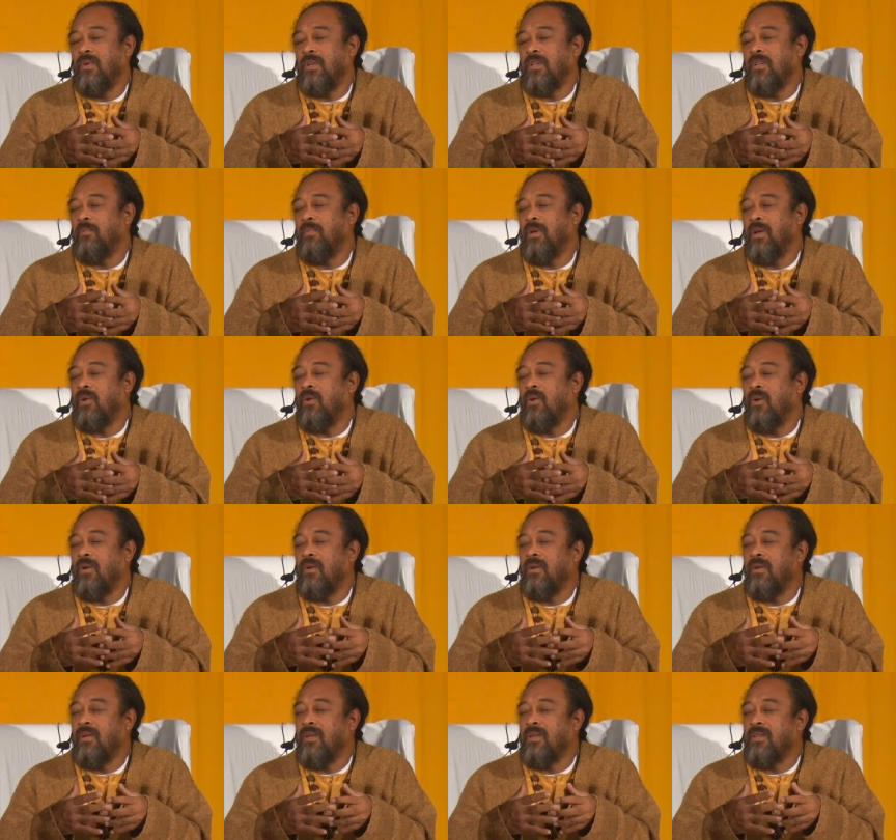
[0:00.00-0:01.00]
What I may
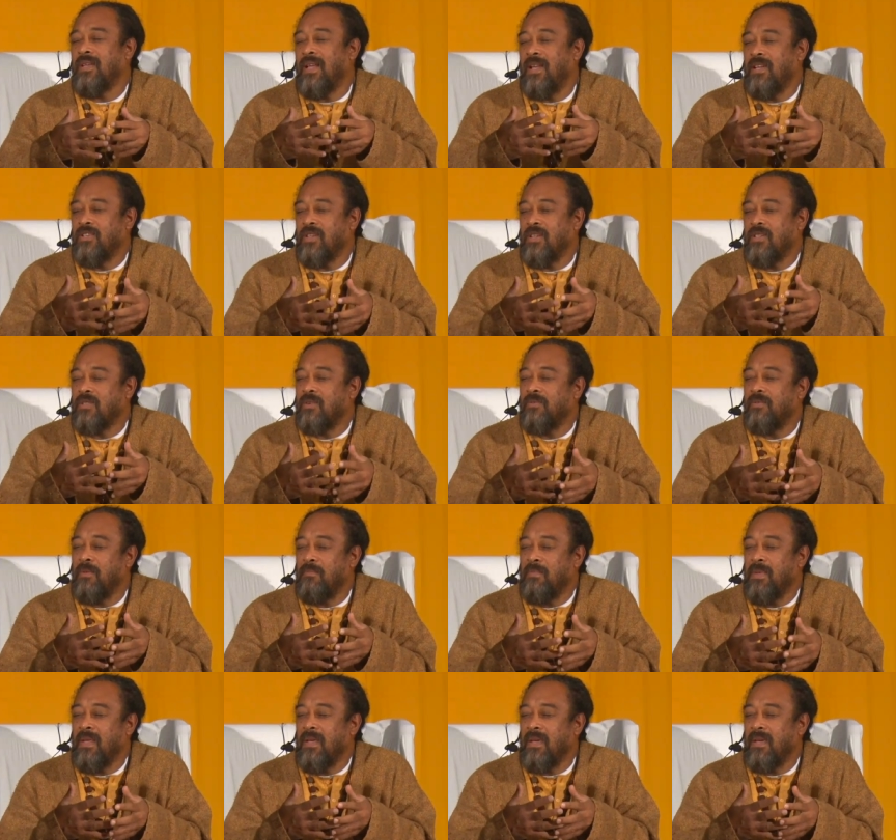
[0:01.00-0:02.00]
call the intelligence of
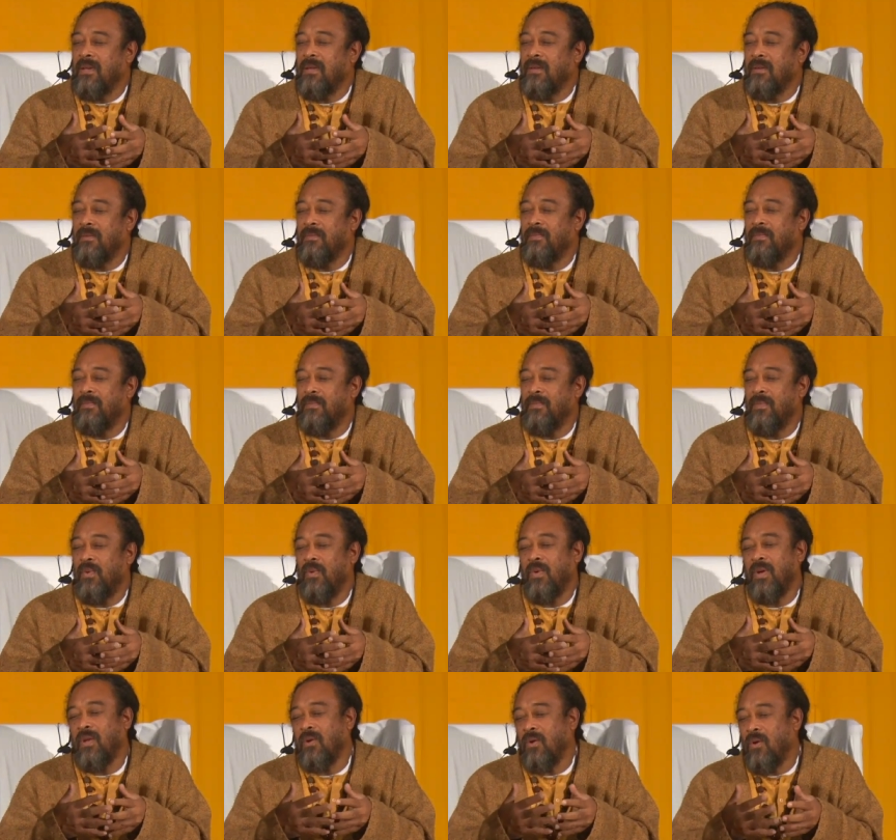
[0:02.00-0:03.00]
the being.
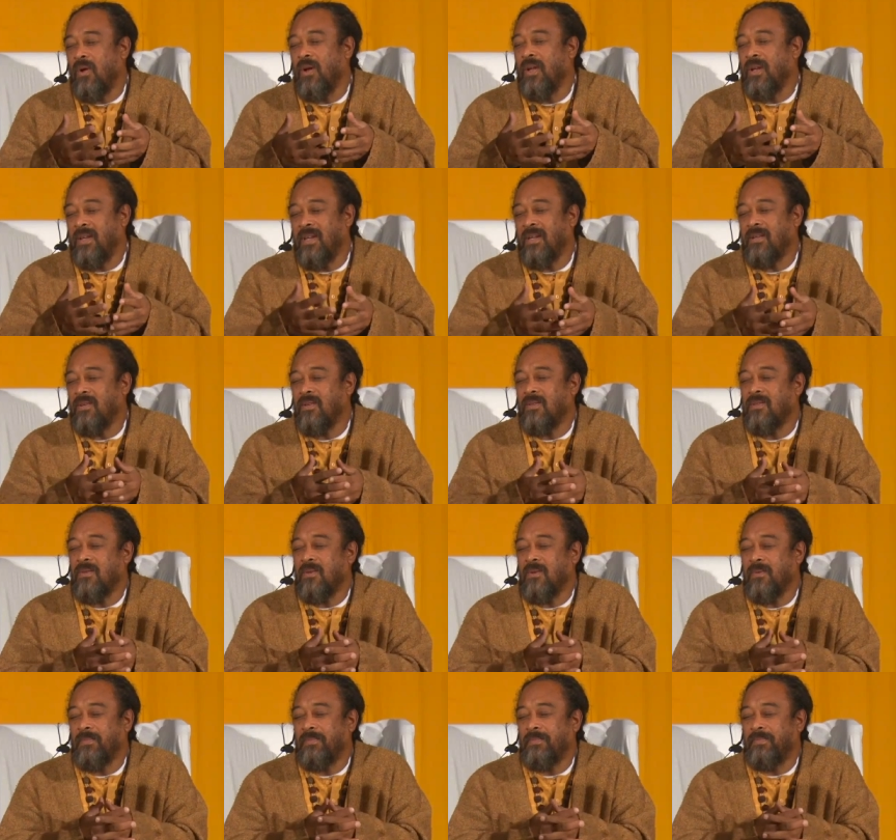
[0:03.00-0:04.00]
You can call it that
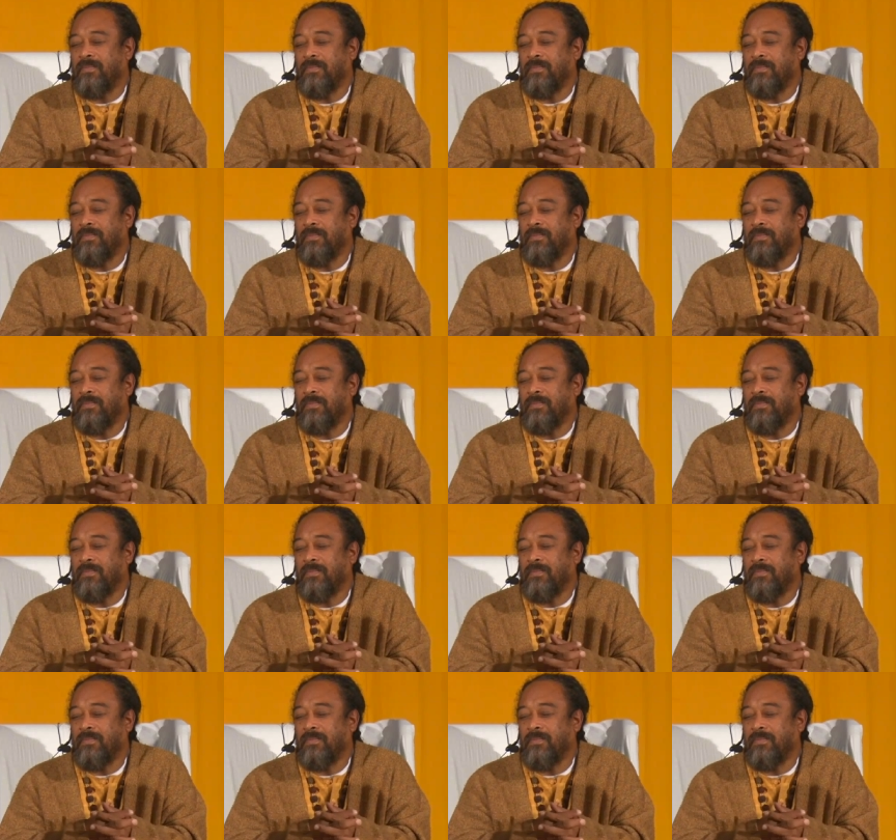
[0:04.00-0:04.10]
also.